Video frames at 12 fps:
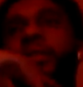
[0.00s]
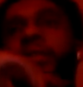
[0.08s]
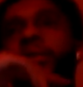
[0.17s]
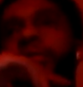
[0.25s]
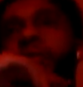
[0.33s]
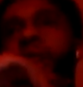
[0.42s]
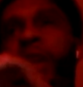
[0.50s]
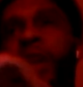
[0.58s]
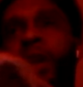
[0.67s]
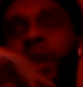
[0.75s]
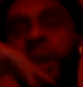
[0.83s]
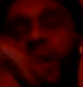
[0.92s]
So,
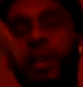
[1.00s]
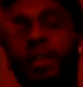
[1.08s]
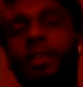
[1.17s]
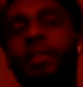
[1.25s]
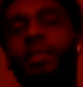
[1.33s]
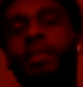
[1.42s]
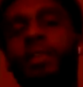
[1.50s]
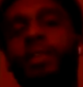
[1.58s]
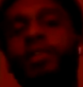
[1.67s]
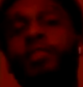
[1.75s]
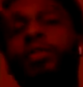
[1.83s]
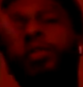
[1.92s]
and
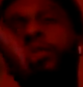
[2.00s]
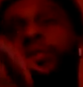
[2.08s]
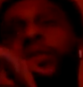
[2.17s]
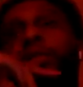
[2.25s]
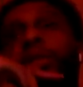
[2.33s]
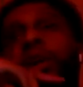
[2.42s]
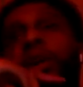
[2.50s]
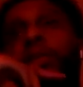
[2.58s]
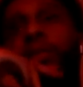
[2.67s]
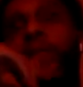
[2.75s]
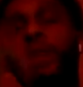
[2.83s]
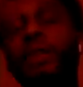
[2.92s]
it's 2020 now,
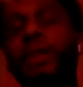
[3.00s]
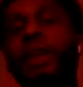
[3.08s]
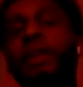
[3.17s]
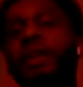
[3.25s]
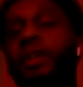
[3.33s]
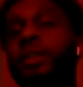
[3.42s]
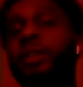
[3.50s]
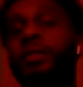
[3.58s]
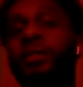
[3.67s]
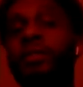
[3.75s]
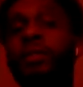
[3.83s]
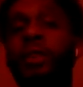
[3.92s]
so that's 8 years
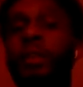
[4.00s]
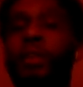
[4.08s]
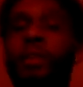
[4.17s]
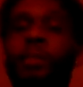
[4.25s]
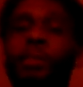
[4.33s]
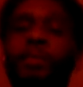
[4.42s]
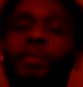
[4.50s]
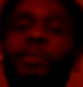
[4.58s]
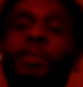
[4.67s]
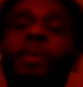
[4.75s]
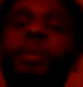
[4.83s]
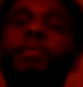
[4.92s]

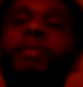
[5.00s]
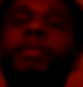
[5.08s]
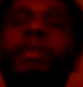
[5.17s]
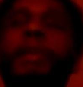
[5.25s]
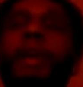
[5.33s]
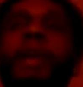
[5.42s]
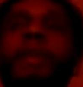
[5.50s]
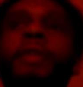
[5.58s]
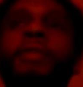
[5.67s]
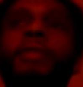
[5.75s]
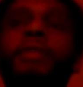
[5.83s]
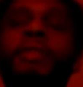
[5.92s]
before he even got
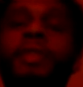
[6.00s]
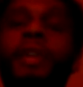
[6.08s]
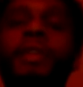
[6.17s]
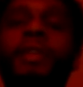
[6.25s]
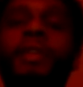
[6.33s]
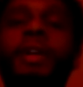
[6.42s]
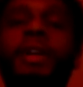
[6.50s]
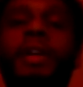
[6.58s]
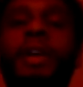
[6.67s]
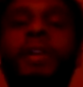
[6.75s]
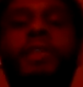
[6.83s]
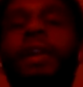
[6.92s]
to the status he had
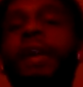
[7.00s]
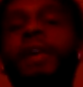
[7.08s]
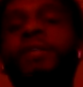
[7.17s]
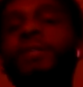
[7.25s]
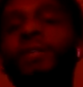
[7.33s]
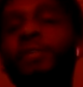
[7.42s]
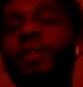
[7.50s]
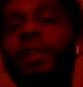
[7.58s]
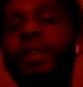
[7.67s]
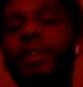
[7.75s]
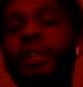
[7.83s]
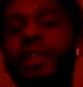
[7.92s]
now. And I don't even feel
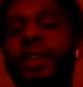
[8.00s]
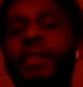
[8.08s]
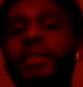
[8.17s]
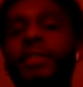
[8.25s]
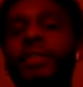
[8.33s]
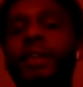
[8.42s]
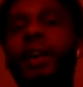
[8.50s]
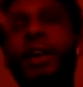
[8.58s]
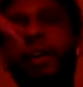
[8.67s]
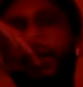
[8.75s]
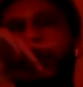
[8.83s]
like his status is that high